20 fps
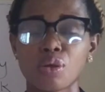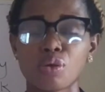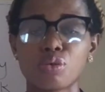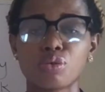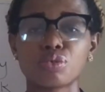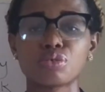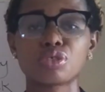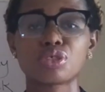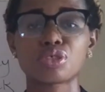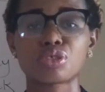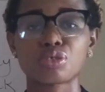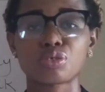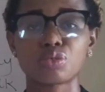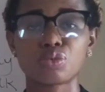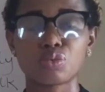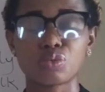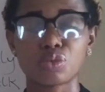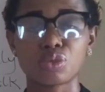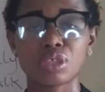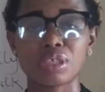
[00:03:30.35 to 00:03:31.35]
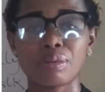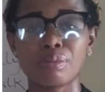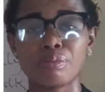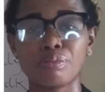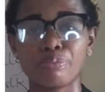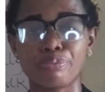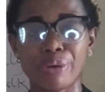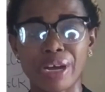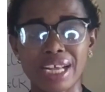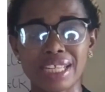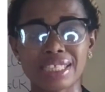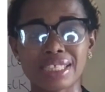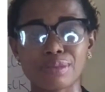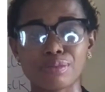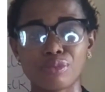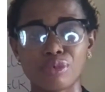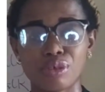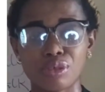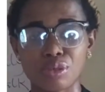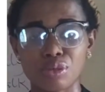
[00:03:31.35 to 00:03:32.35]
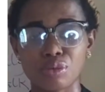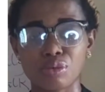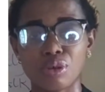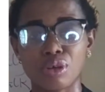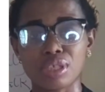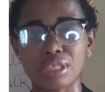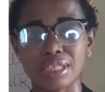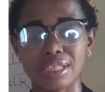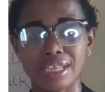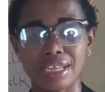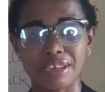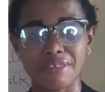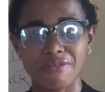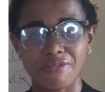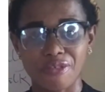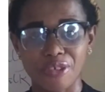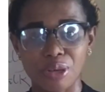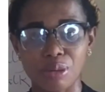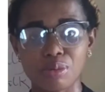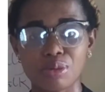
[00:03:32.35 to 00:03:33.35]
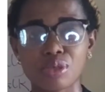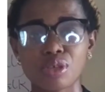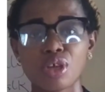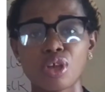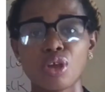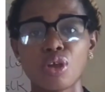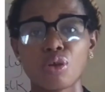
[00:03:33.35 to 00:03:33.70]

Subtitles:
Could, should, would. In past modal auxiliary verbs,